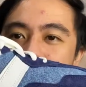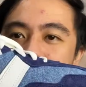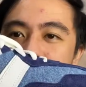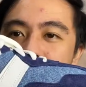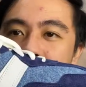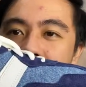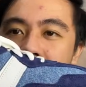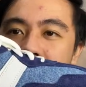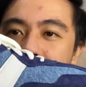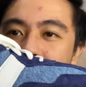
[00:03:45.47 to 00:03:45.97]

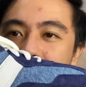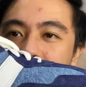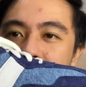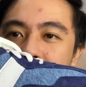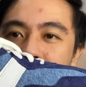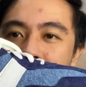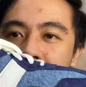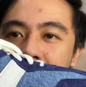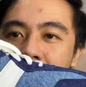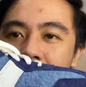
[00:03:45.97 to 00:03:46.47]
design
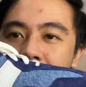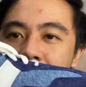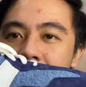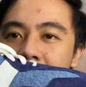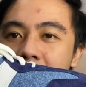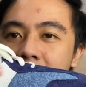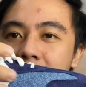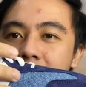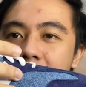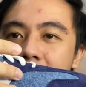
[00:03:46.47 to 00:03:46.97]
right
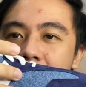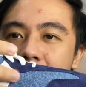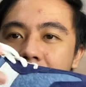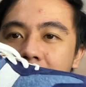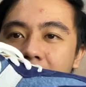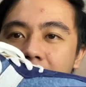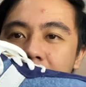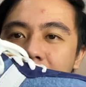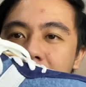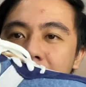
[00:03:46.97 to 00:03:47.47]
here.
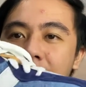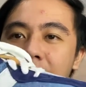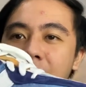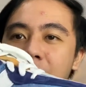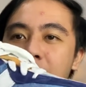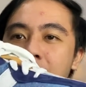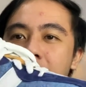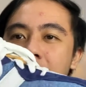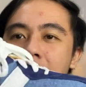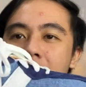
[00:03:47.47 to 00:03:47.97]
And
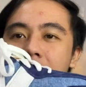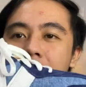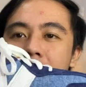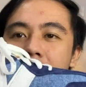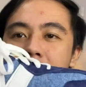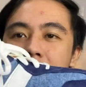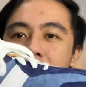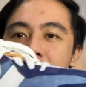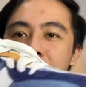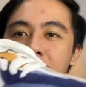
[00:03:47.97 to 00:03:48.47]
then when
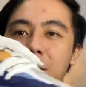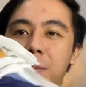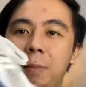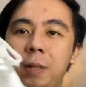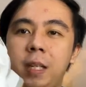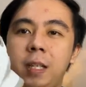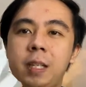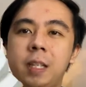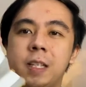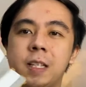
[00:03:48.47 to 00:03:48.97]
it comes to the
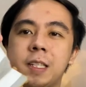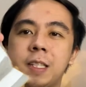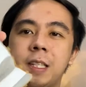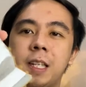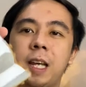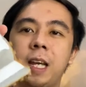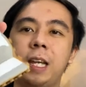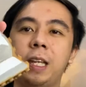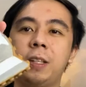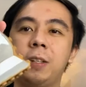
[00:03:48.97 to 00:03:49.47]
medial
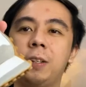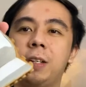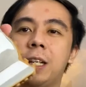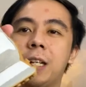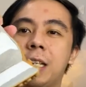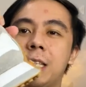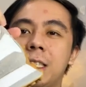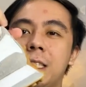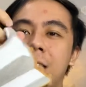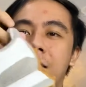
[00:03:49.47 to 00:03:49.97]
side,
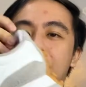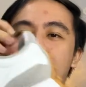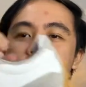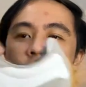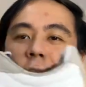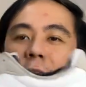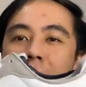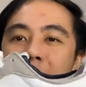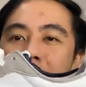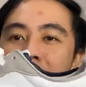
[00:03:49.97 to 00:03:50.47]
you're gonna
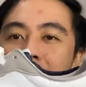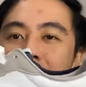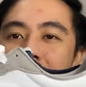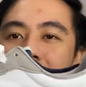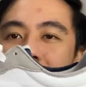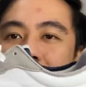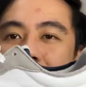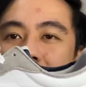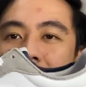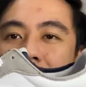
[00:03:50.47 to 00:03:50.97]
see
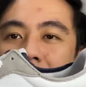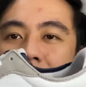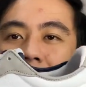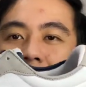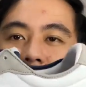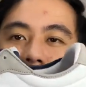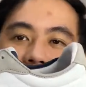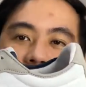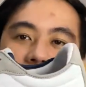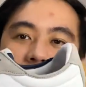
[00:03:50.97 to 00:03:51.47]
almost
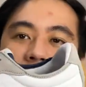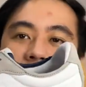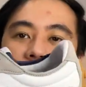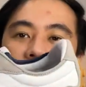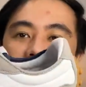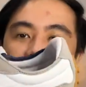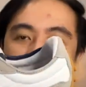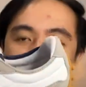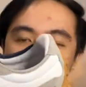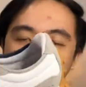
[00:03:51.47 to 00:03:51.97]
different
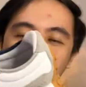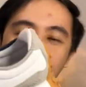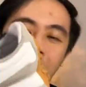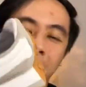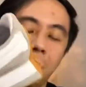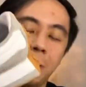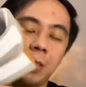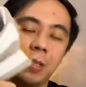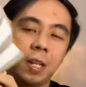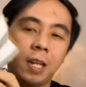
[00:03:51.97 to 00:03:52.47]
design. And
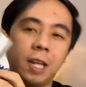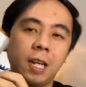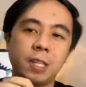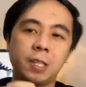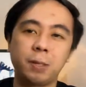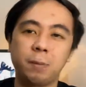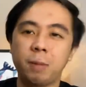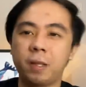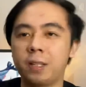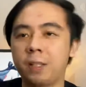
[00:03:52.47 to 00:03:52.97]
again, when you say
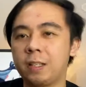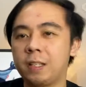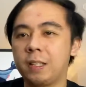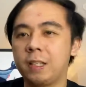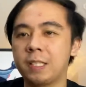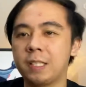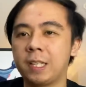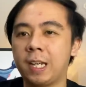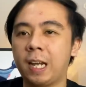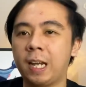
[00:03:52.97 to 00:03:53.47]

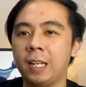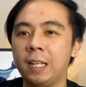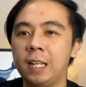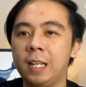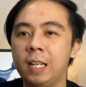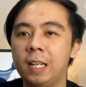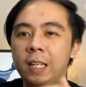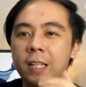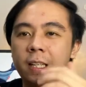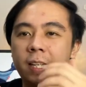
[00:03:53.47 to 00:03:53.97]
asymmetrical
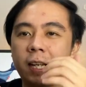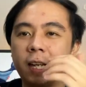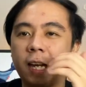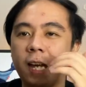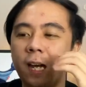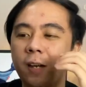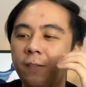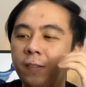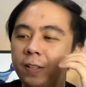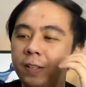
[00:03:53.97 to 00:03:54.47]
design,
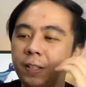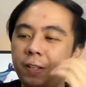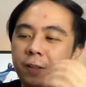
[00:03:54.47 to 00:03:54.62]
they have a